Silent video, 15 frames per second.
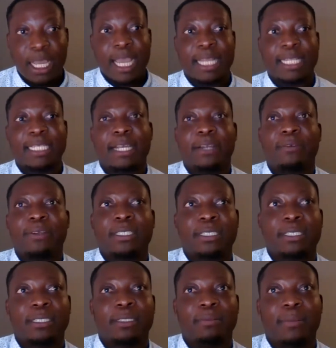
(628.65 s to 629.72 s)
And there
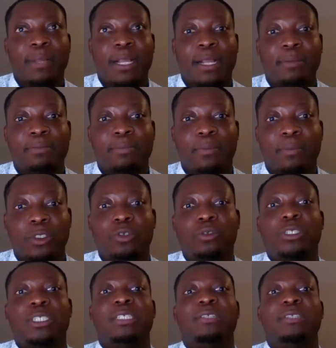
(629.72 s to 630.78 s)
is
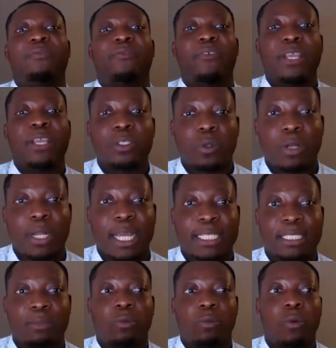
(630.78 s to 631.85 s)
tuition-free
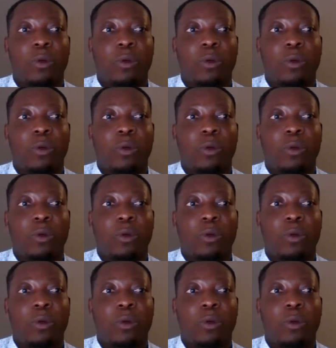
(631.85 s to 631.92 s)
scholarship